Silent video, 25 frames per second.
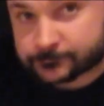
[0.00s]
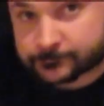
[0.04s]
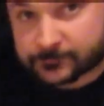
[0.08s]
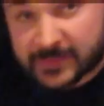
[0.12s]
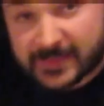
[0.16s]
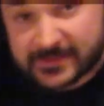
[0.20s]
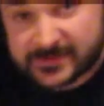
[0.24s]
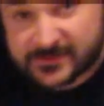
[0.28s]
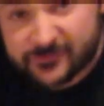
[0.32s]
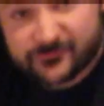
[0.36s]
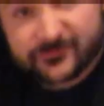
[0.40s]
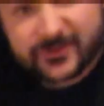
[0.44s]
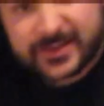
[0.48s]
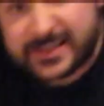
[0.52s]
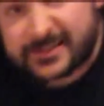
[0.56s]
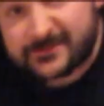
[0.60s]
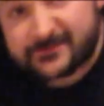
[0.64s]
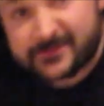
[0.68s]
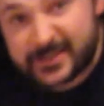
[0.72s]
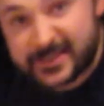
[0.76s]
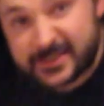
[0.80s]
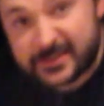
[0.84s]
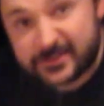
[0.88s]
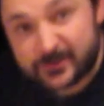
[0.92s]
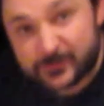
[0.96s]
that's a really,
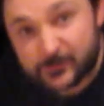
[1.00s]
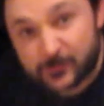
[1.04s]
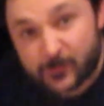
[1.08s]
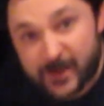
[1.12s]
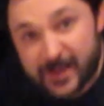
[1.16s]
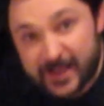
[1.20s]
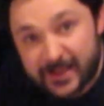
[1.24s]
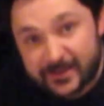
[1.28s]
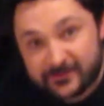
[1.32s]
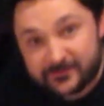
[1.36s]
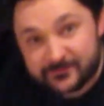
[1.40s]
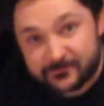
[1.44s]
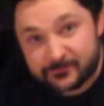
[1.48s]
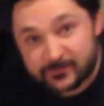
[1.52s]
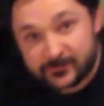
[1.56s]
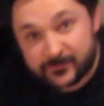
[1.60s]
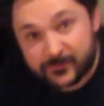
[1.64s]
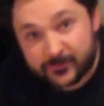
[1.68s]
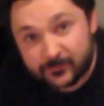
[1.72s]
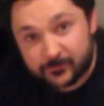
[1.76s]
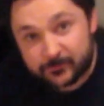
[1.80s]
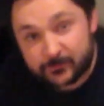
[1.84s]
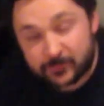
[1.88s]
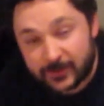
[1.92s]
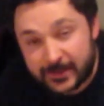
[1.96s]
really good way of
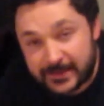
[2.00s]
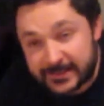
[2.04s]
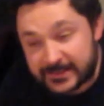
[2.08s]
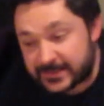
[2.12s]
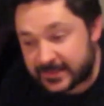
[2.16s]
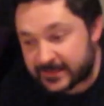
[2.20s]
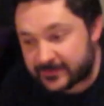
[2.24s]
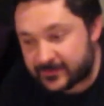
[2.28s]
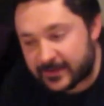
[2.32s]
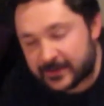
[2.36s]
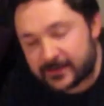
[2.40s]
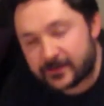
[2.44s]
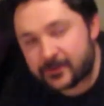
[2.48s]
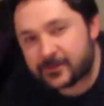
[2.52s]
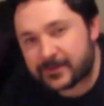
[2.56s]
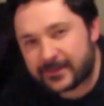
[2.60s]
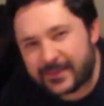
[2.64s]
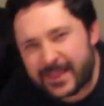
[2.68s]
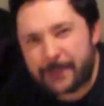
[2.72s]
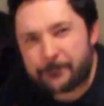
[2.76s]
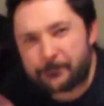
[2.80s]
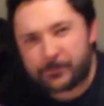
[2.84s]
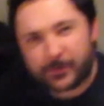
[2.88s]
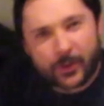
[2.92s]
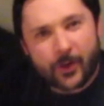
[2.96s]
sort of breaking that kind of
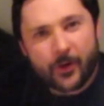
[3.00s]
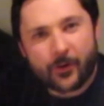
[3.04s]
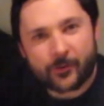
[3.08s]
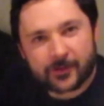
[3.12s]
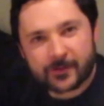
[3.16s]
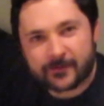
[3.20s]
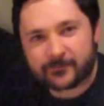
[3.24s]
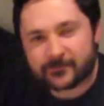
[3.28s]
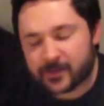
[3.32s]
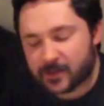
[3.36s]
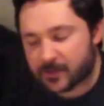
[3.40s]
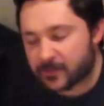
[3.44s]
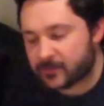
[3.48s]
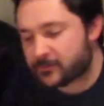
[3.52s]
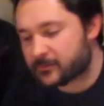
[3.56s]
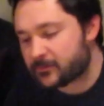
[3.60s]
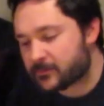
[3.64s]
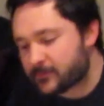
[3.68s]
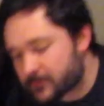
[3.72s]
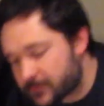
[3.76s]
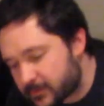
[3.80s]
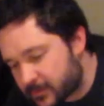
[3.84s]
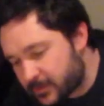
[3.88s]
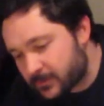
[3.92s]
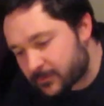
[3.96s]
that block of going,
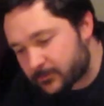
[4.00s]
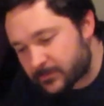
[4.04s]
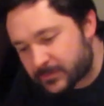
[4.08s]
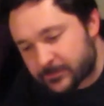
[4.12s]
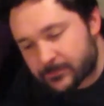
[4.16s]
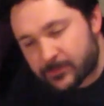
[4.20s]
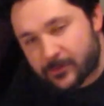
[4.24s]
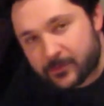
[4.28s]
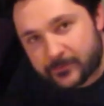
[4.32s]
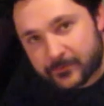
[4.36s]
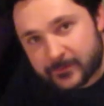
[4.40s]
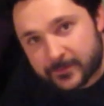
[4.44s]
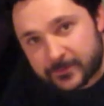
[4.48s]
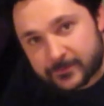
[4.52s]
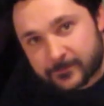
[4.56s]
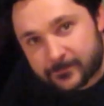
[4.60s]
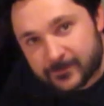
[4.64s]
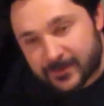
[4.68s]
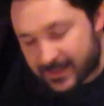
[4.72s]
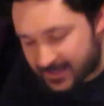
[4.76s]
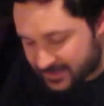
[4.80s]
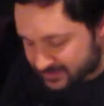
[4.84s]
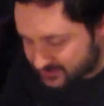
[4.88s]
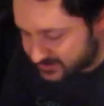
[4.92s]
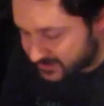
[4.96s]
oh, I can't be bothered.
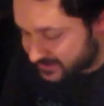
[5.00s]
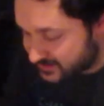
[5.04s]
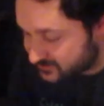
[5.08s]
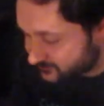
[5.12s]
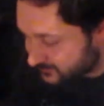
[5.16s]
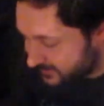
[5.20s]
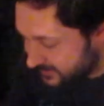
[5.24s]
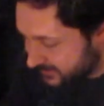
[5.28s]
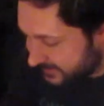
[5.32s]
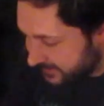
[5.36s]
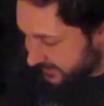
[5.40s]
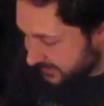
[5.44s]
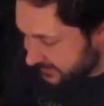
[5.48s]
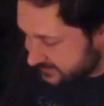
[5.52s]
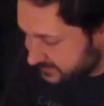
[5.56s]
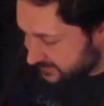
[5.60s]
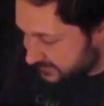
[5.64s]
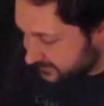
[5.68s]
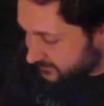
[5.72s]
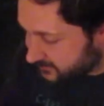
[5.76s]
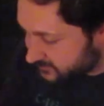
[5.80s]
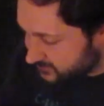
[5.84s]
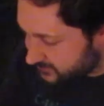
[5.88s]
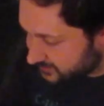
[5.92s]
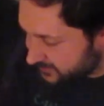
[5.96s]
And actually it's really easy
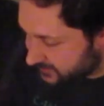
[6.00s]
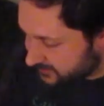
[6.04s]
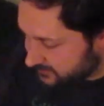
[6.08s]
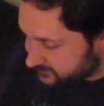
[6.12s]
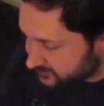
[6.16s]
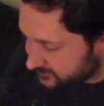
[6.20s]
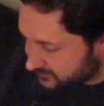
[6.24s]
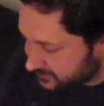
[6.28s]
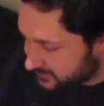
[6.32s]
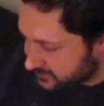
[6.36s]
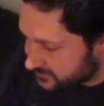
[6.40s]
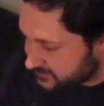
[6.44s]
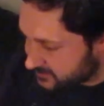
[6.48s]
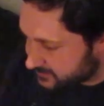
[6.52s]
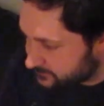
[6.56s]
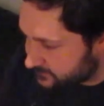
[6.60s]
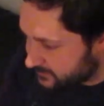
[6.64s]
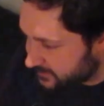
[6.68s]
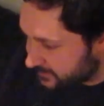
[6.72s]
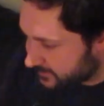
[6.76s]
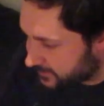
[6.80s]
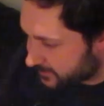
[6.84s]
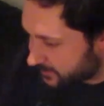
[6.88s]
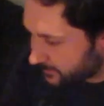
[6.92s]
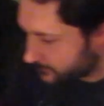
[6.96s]
because you literally just
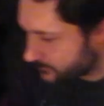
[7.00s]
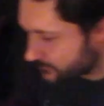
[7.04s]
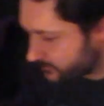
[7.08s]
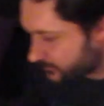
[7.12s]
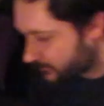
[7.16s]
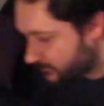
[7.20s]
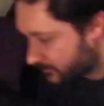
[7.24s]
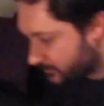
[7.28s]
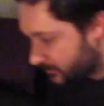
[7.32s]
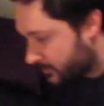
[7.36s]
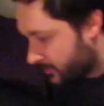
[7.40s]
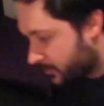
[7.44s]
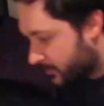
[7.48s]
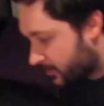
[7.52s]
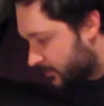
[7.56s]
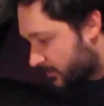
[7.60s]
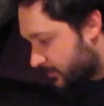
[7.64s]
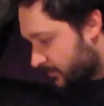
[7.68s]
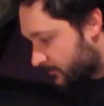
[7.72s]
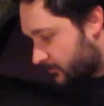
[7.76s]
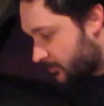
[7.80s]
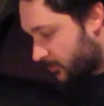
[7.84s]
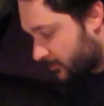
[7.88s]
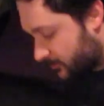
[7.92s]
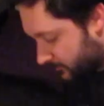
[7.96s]
pick up your
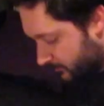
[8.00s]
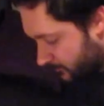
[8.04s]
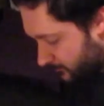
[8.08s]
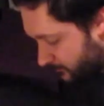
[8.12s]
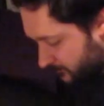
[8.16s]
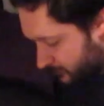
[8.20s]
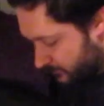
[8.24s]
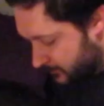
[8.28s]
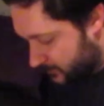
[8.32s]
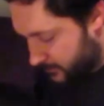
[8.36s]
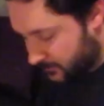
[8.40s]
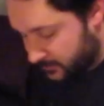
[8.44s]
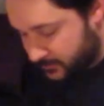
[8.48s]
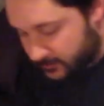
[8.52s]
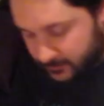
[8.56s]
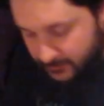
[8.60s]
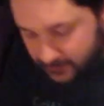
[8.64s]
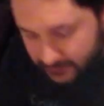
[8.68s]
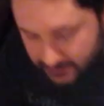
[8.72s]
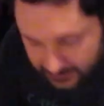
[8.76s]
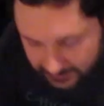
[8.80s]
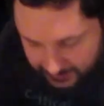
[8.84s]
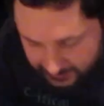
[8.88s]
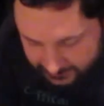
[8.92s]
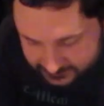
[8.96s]
model
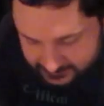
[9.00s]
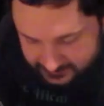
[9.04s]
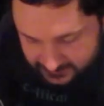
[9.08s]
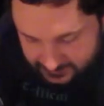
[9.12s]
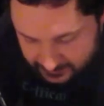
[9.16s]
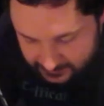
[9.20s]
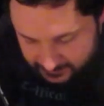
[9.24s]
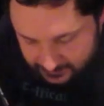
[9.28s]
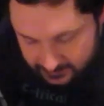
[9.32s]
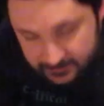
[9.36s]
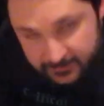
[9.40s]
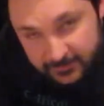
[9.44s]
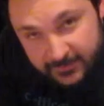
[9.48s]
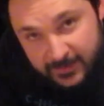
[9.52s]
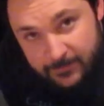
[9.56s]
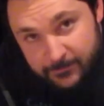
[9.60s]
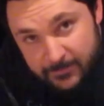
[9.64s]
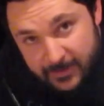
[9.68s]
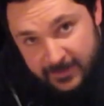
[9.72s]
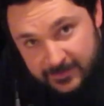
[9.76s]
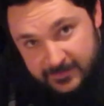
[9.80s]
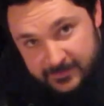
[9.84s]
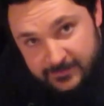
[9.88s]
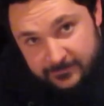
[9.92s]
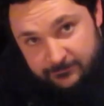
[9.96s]
and get
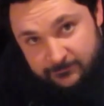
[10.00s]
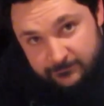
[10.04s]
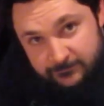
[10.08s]
painting.